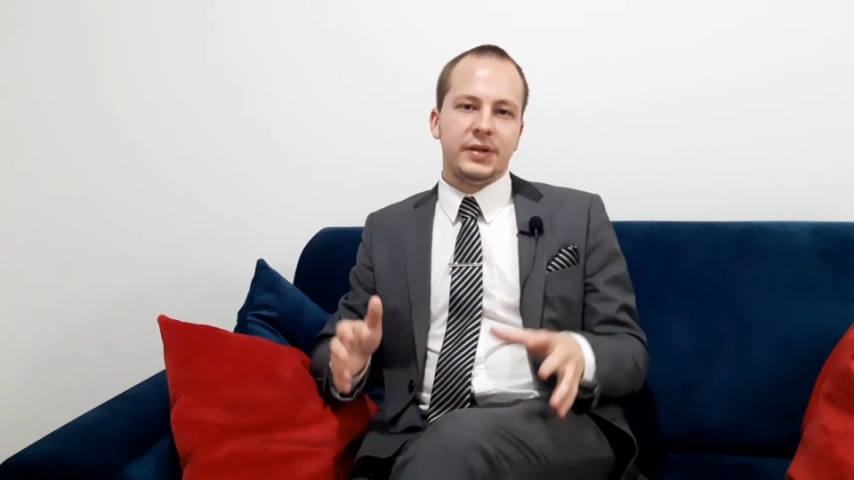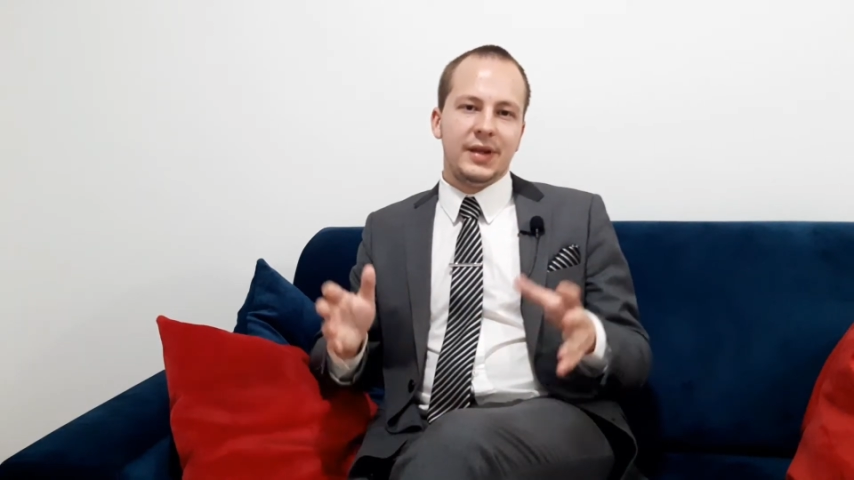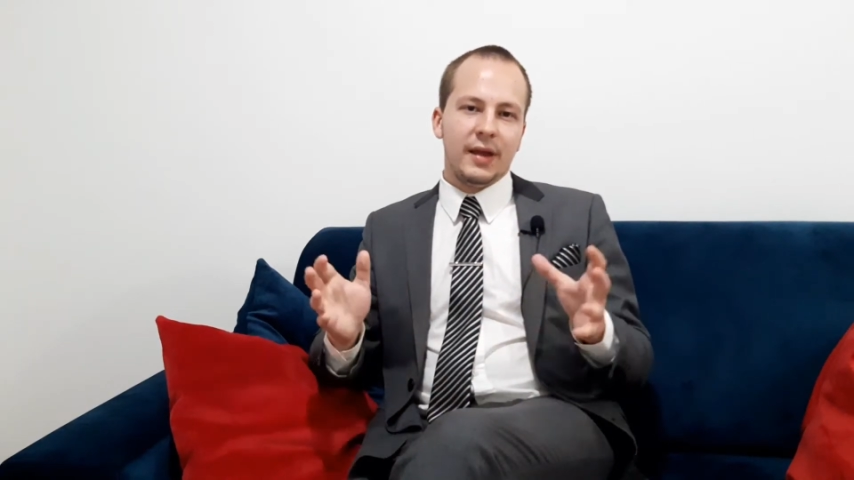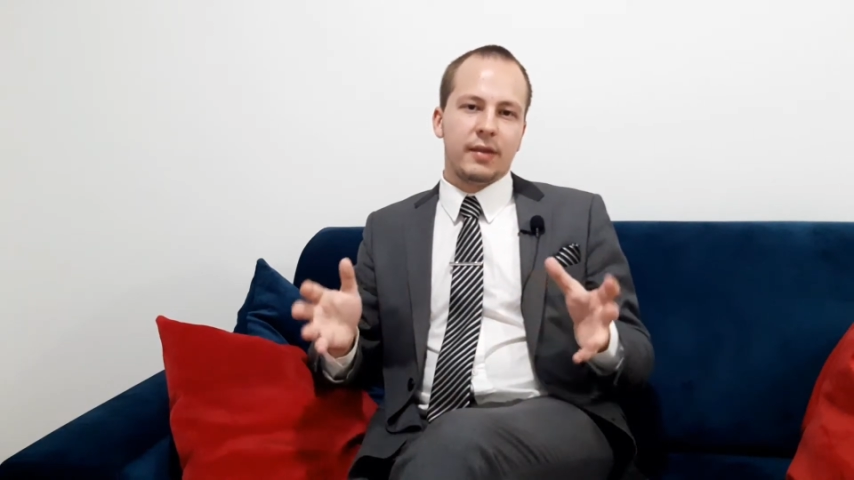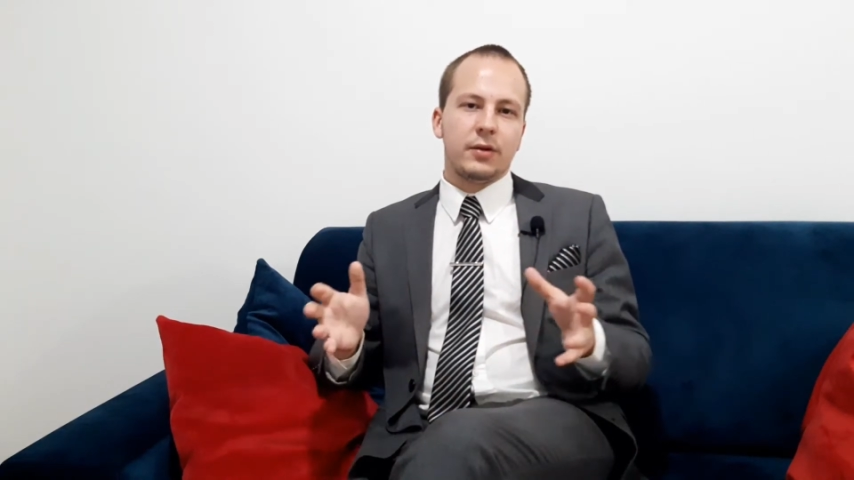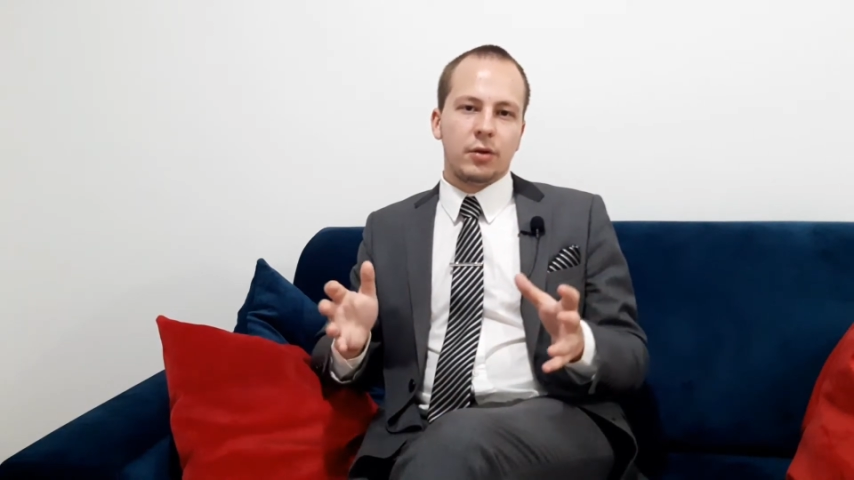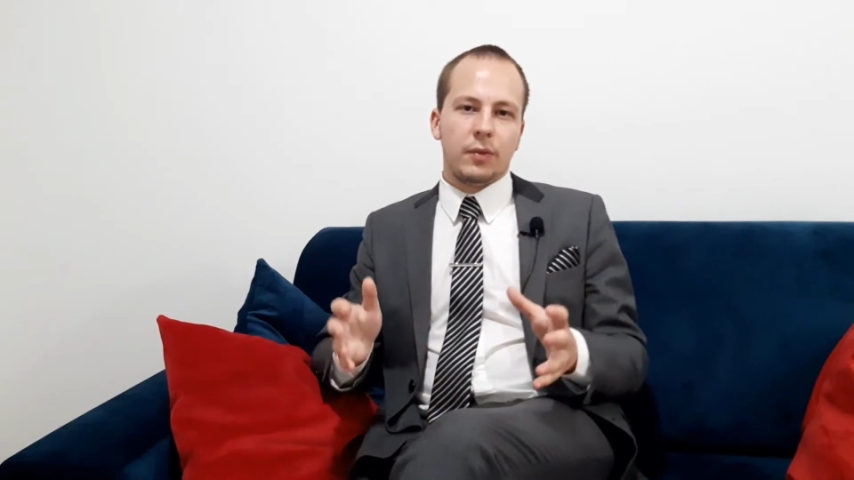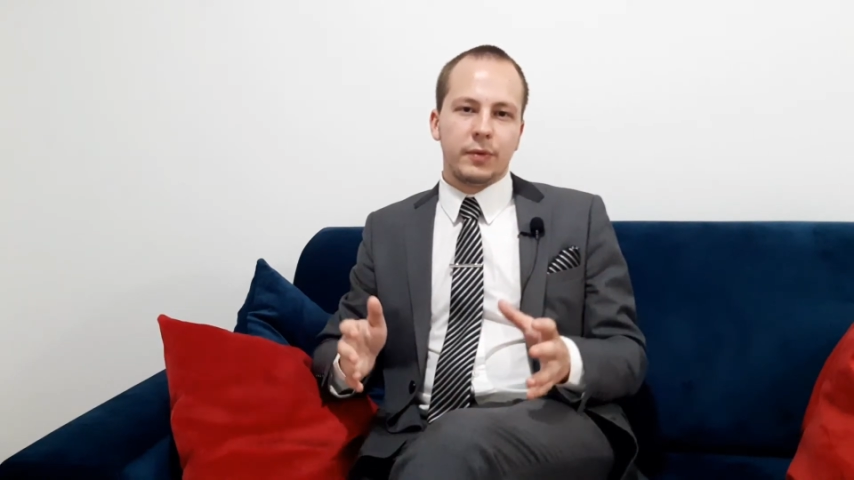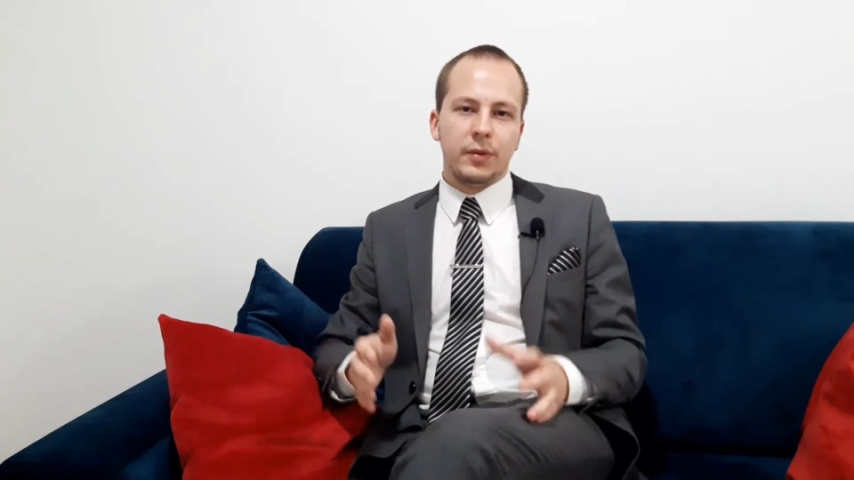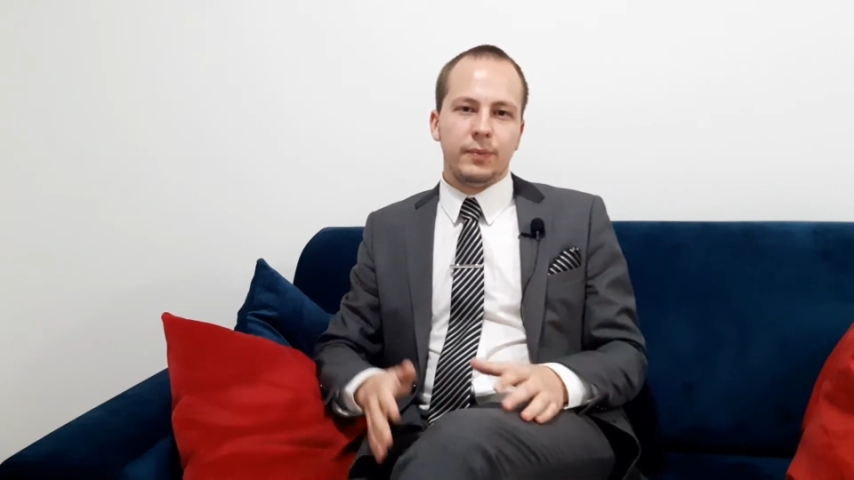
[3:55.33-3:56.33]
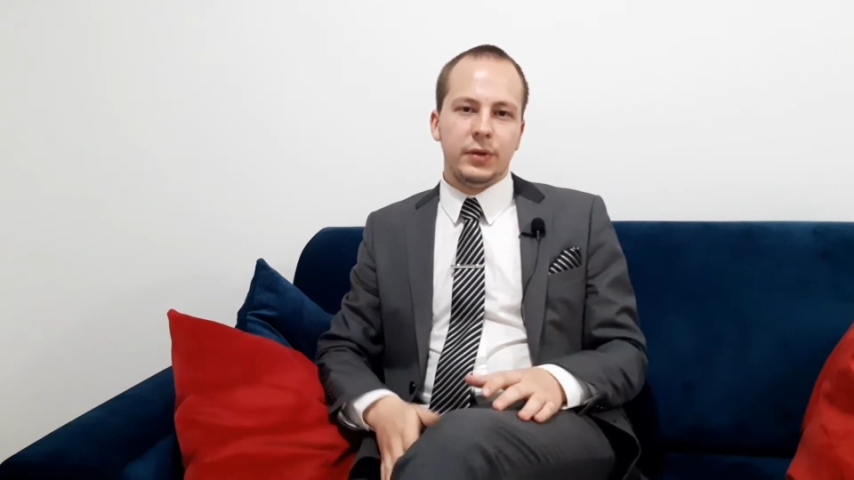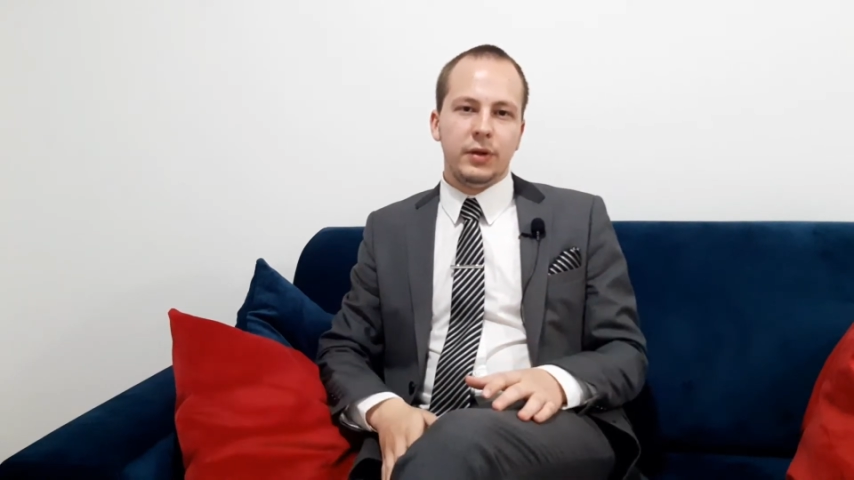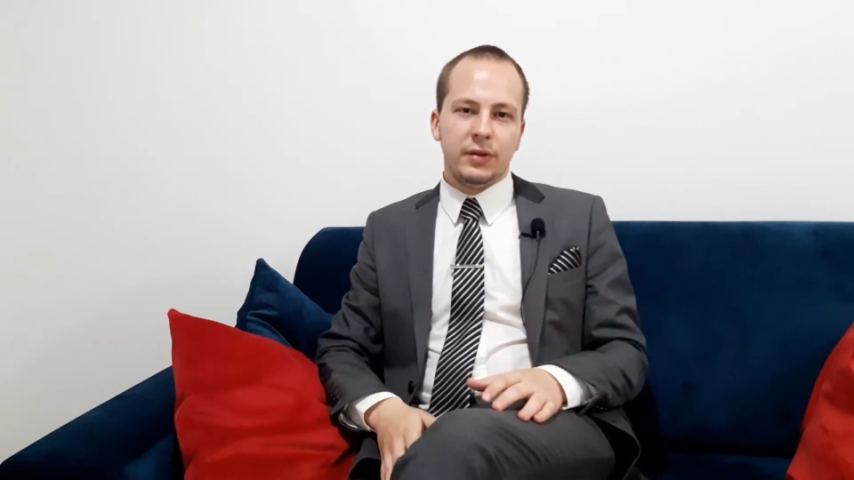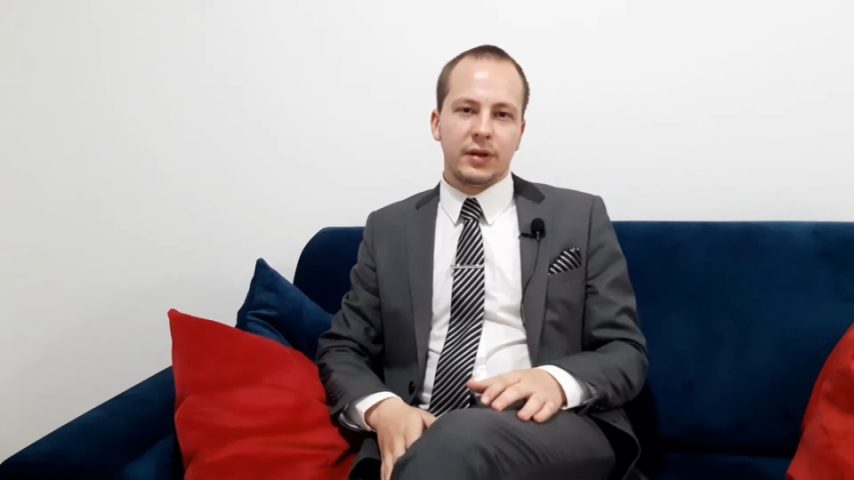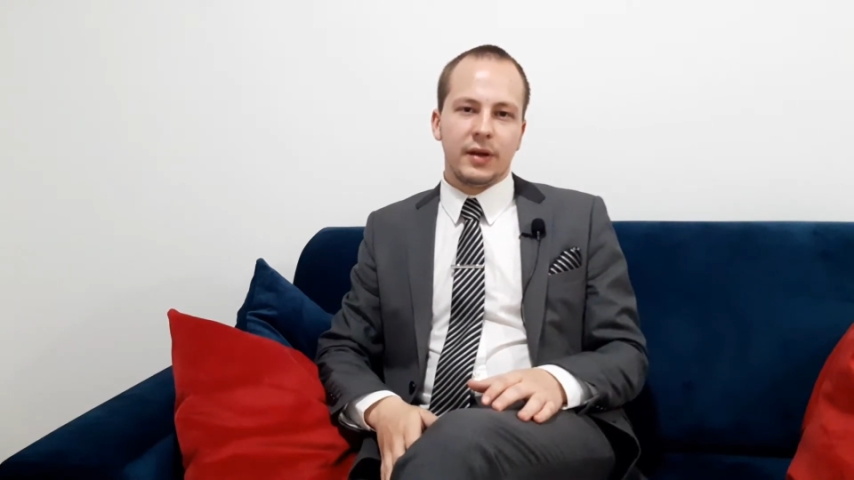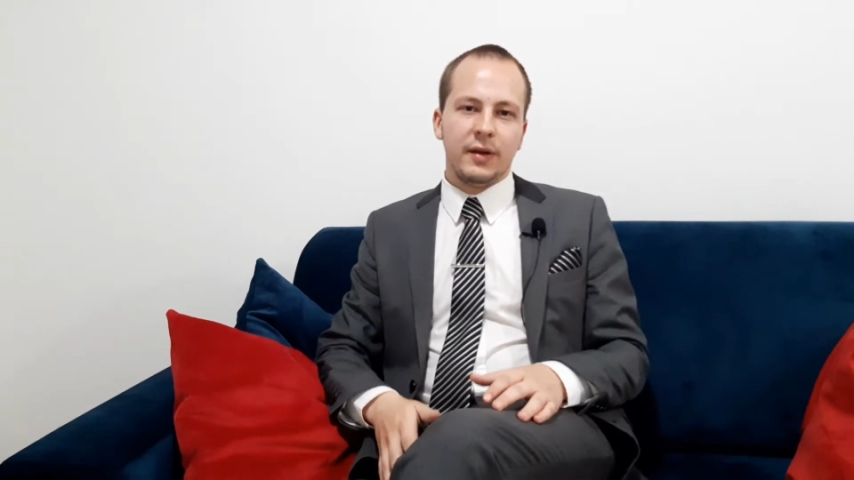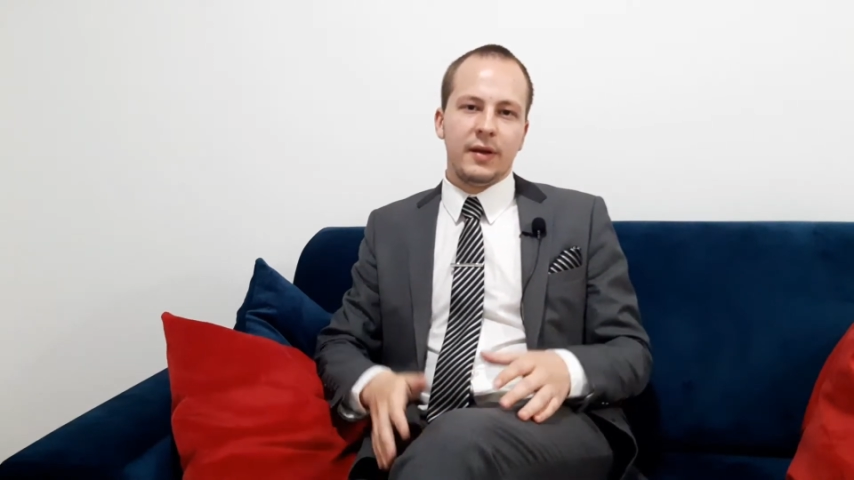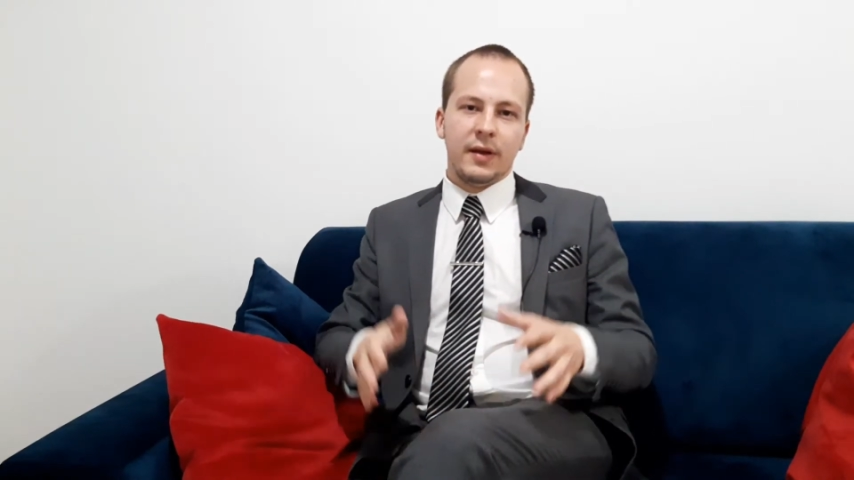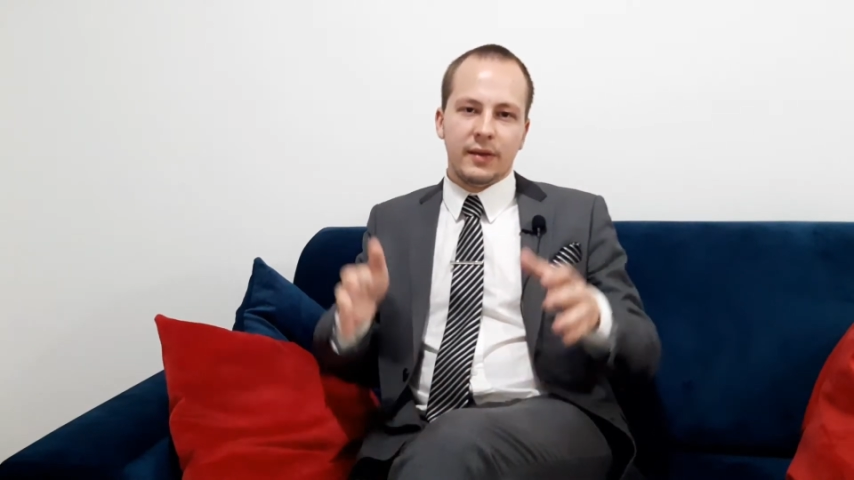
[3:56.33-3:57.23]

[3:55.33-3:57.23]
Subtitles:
desktop computer,